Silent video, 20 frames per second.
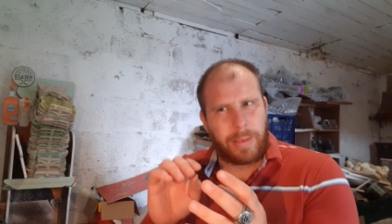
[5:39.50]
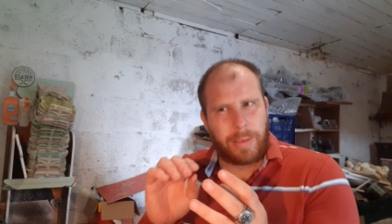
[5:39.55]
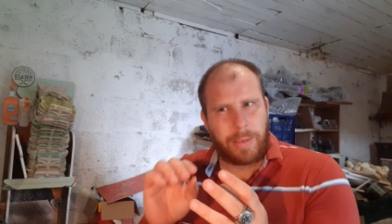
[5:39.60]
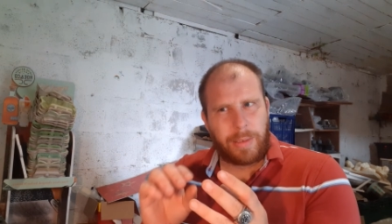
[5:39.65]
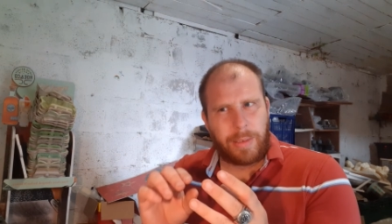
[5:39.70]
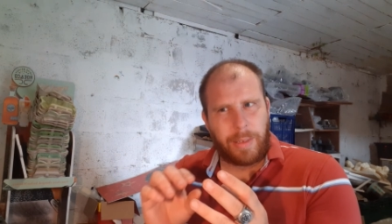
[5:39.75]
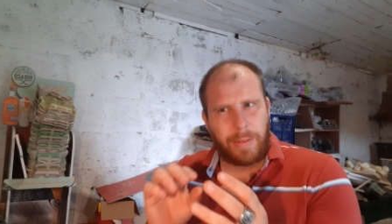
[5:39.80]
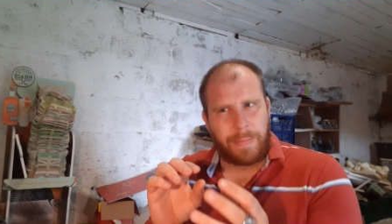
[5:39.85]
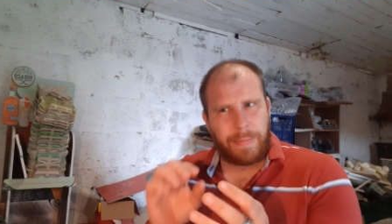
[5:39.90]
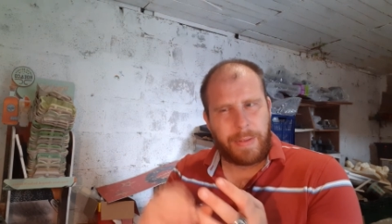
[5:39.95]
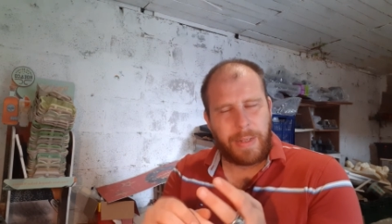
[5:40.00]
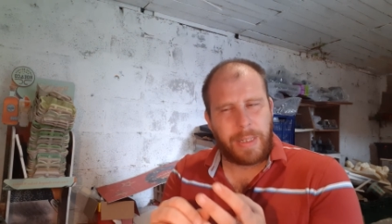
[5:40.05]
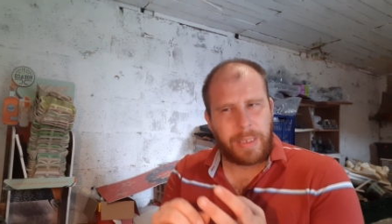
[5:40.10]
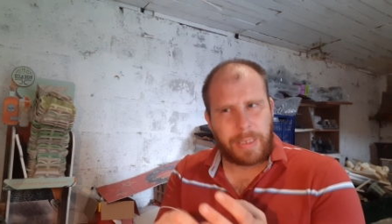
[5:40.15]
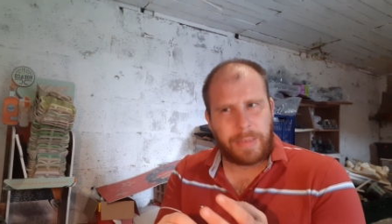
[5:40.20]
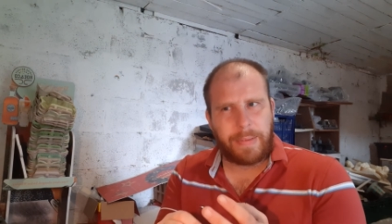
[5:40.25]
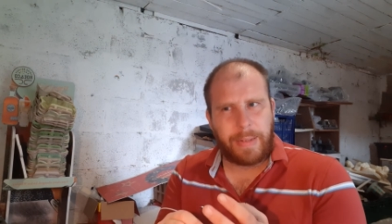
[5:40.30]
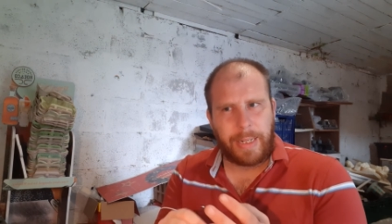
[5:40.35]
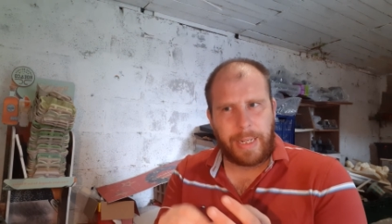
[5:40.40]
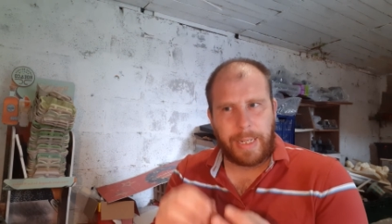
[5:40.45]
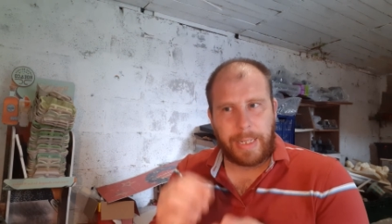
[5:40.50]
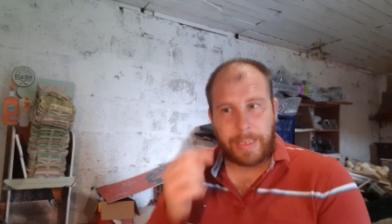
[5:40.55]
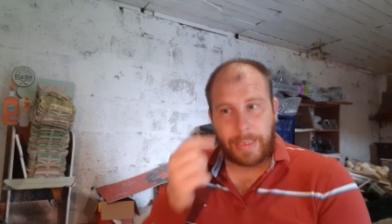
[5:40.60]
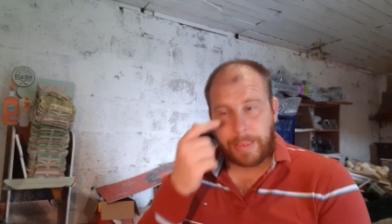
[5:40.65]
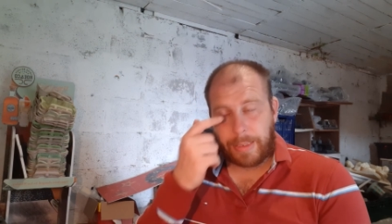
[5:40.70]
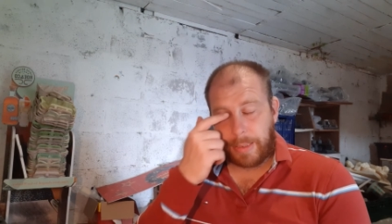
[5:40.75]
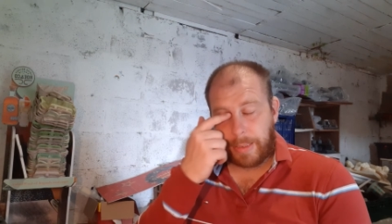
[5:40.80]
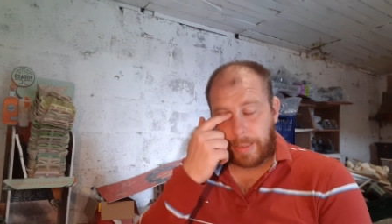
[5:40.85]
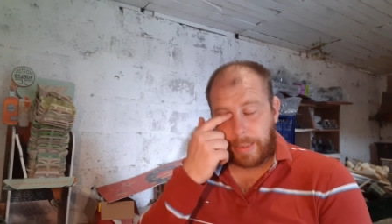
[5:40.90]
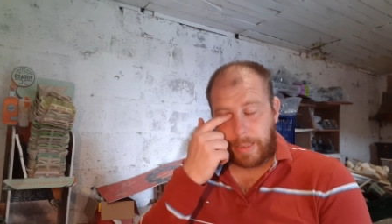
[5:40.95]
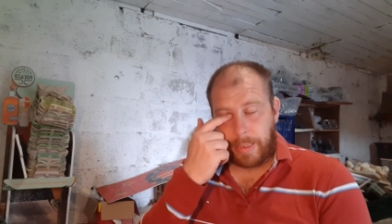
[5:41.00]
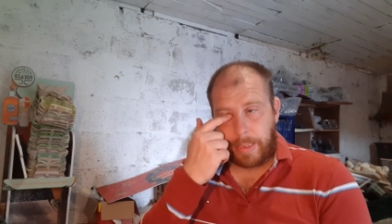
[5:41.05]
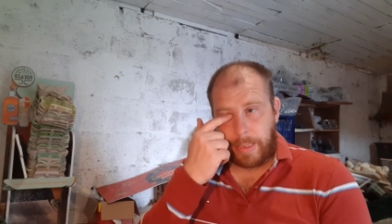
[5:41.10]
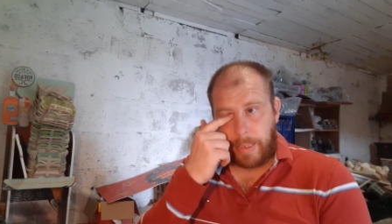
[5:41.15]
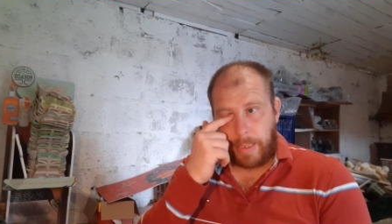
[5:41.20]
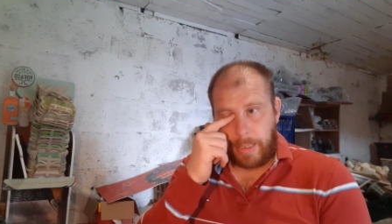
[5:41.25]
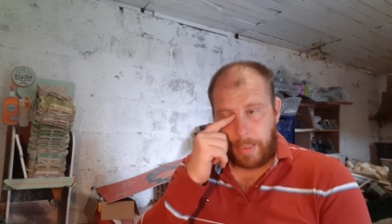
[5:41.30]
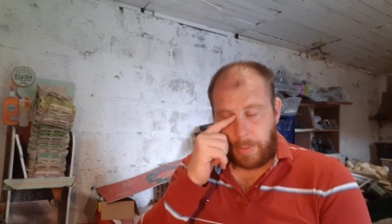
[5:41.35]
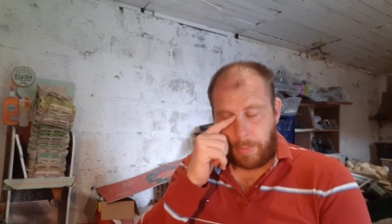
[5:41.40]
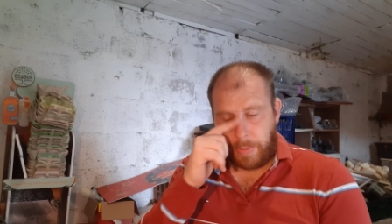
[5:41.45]
The first thing is,
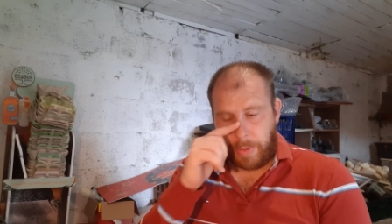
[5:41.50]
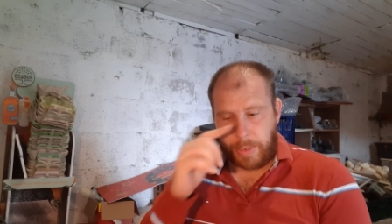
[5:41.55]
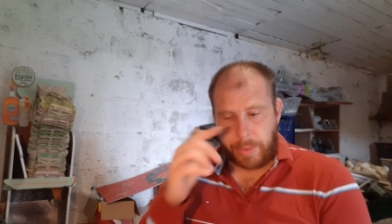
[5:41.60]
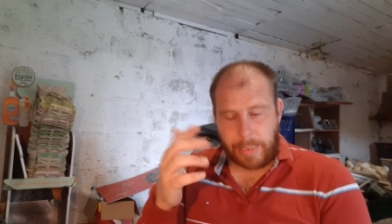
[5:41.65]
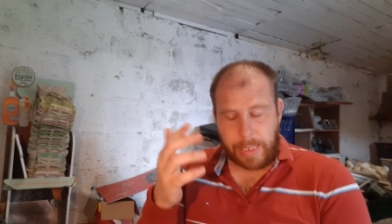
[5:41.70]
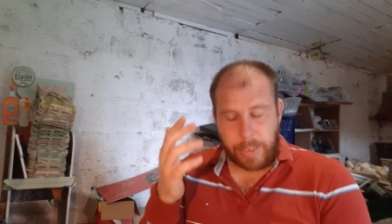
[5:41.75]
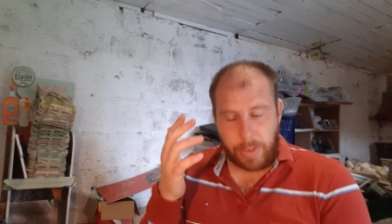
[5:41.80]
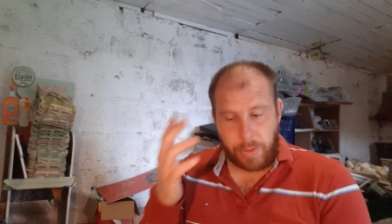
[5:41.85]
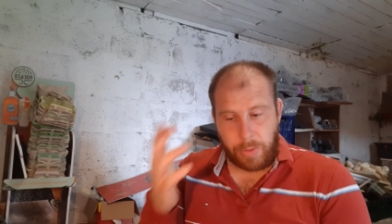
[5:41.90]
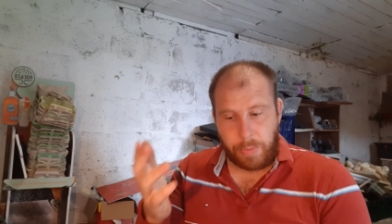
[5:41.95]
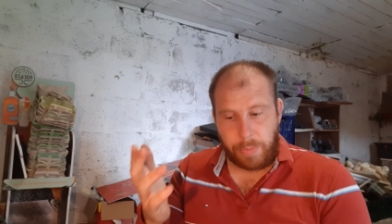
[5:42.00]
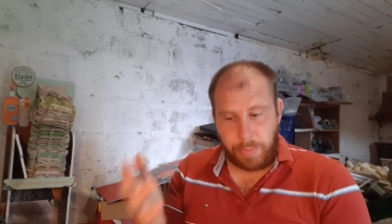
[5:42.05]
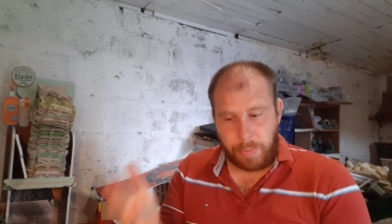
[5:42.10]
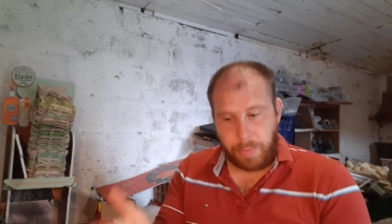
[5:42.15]
when you say new,